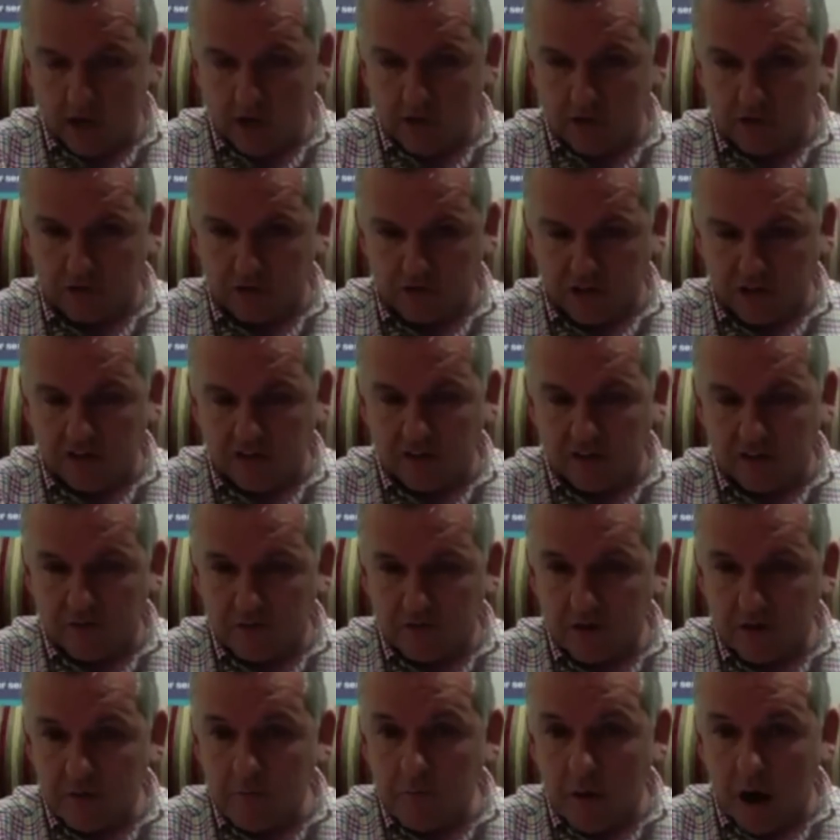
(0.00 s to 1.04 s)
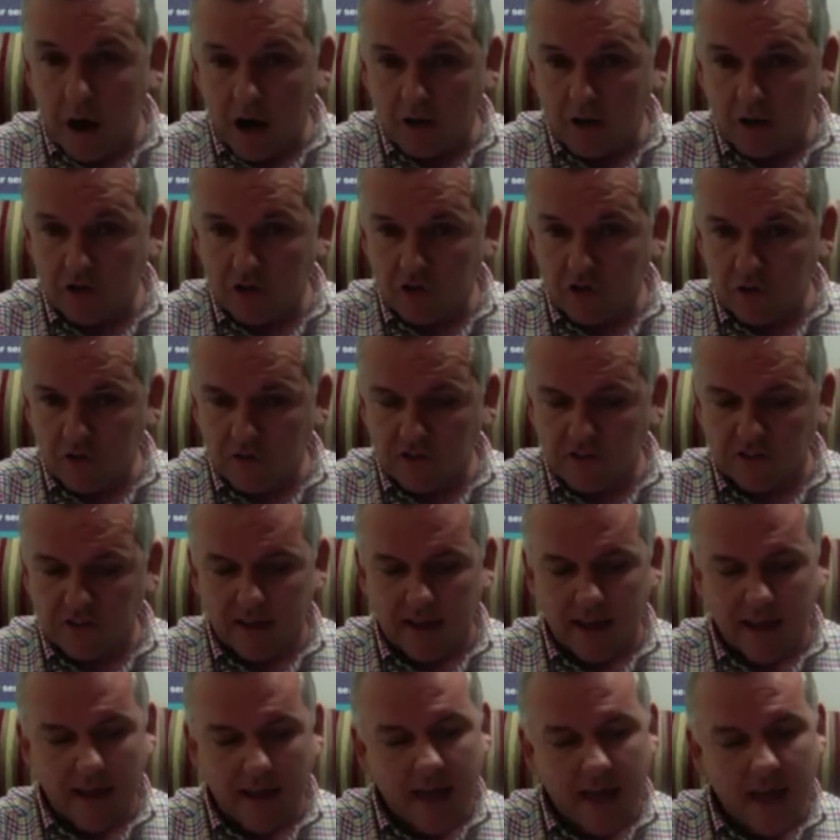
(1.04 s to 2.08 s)
3 different modules,
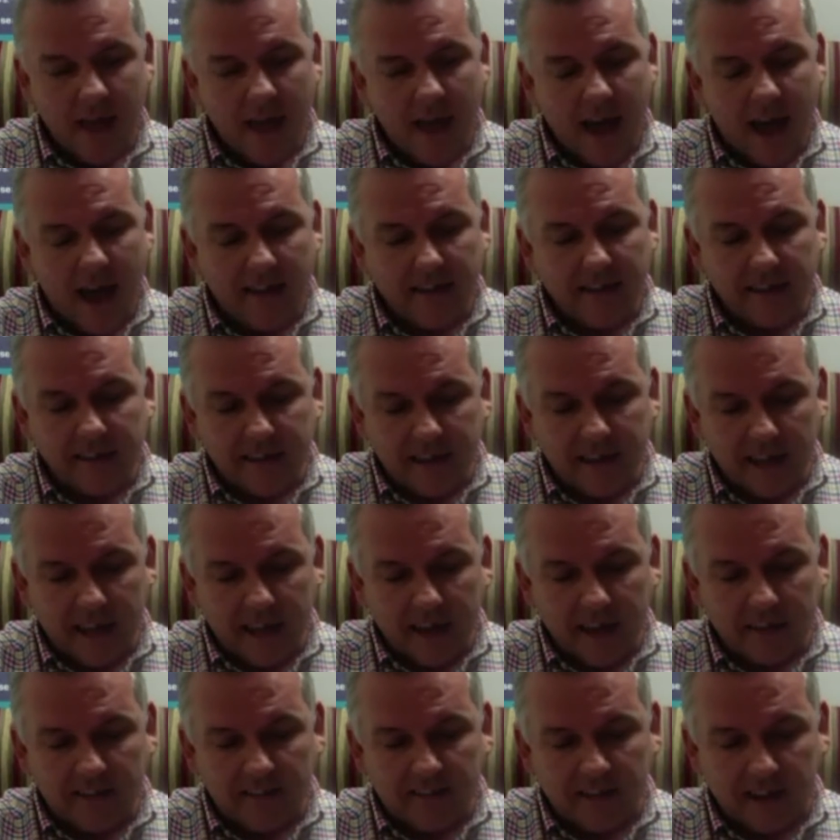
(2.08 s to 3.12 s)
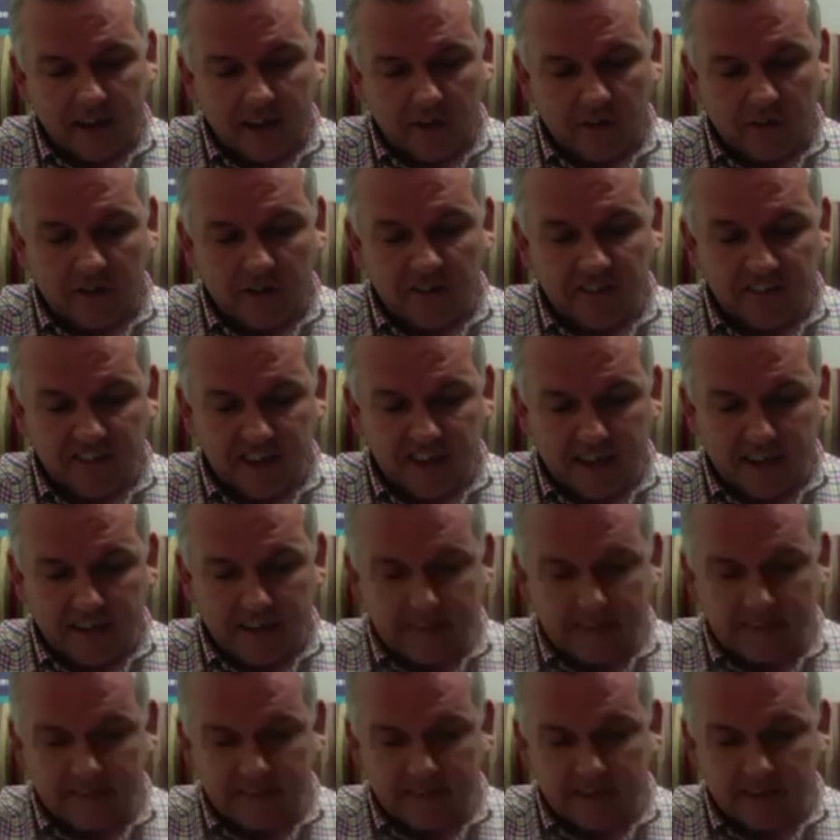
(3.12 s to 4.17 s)
and the dates are the
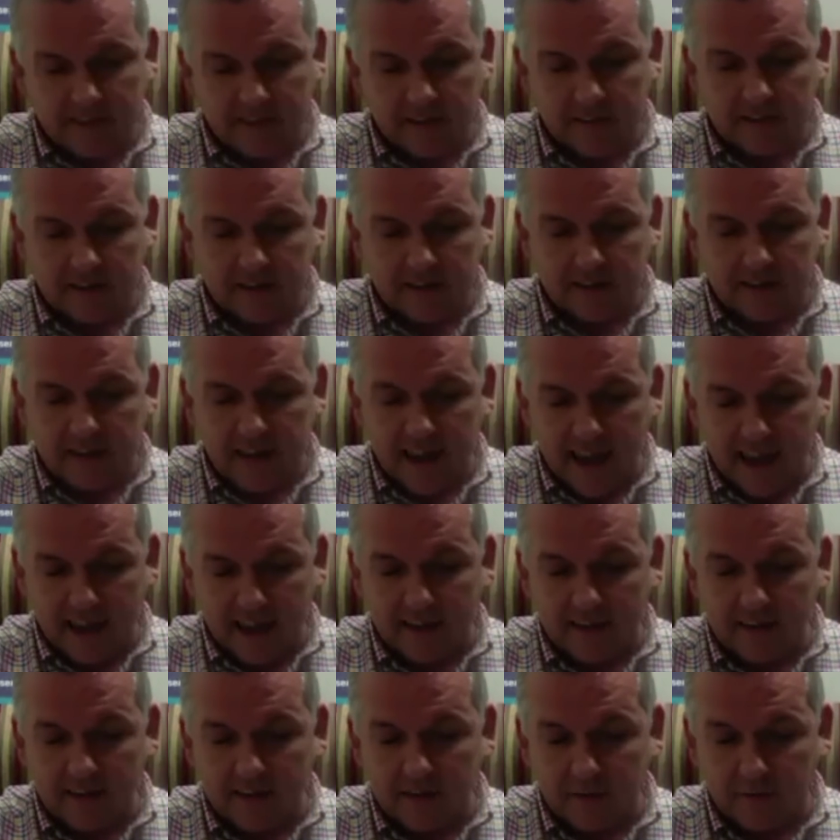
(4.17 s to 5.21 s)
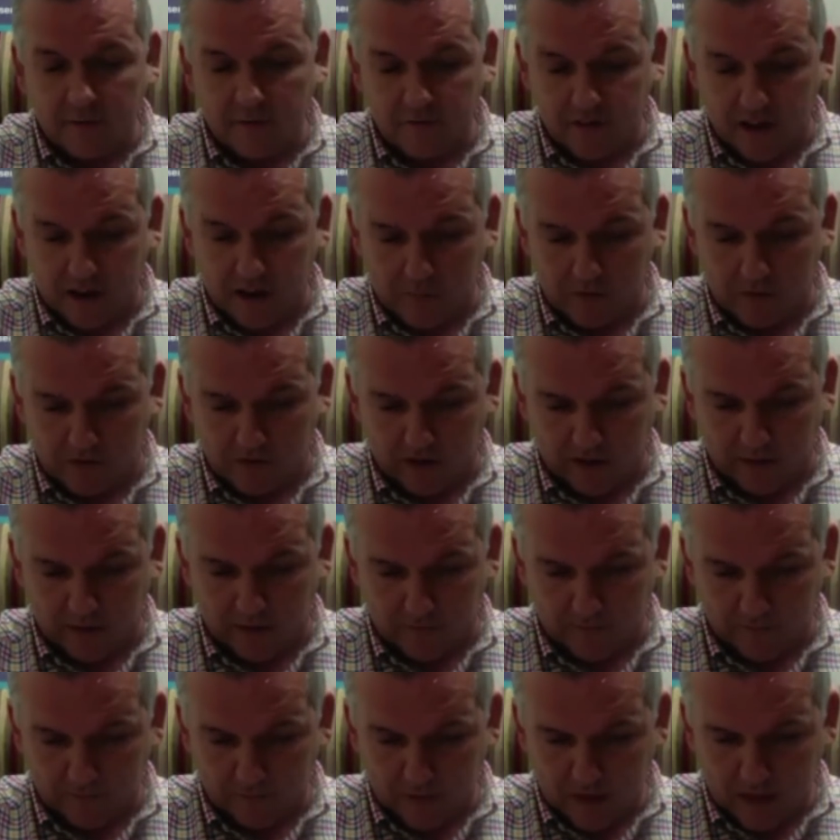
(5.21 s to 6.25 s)
6th to the 10th of February,
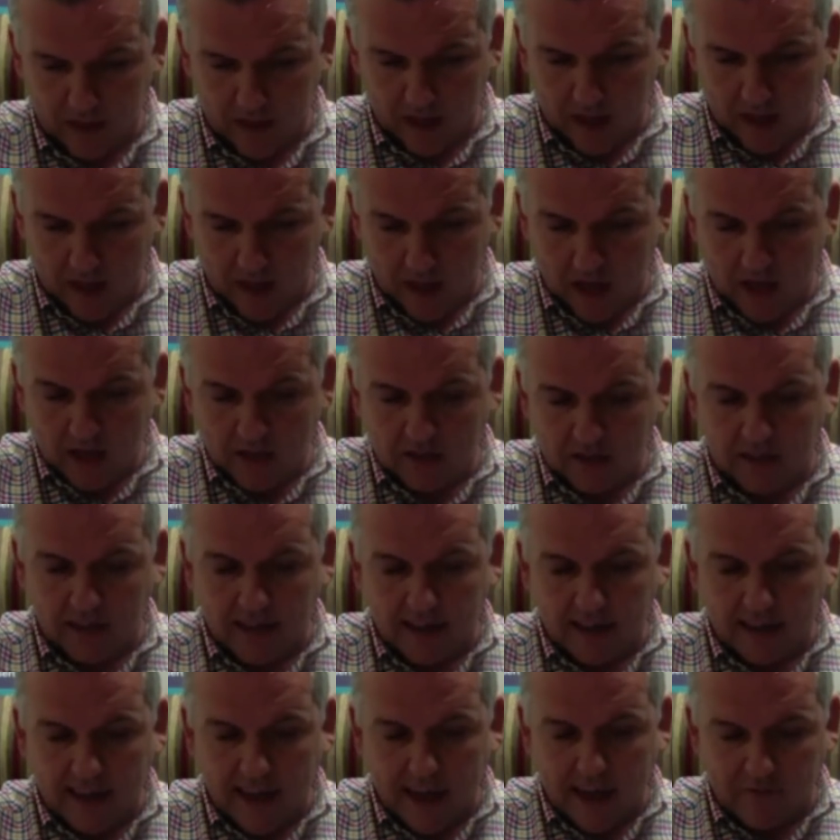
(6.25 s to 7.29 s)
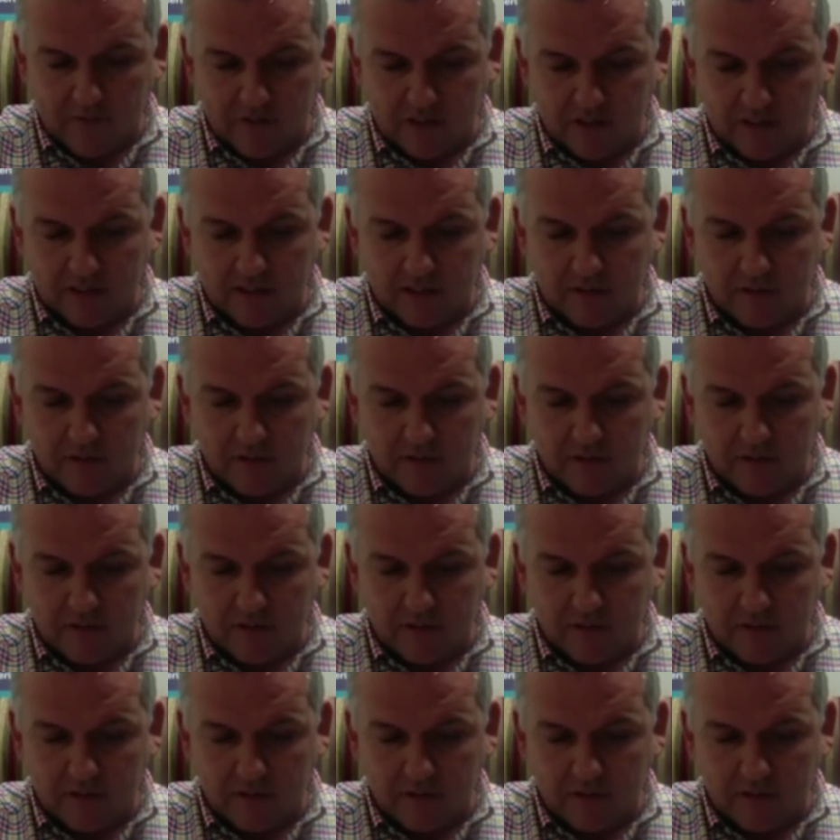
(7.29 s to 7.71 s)
the 11th to the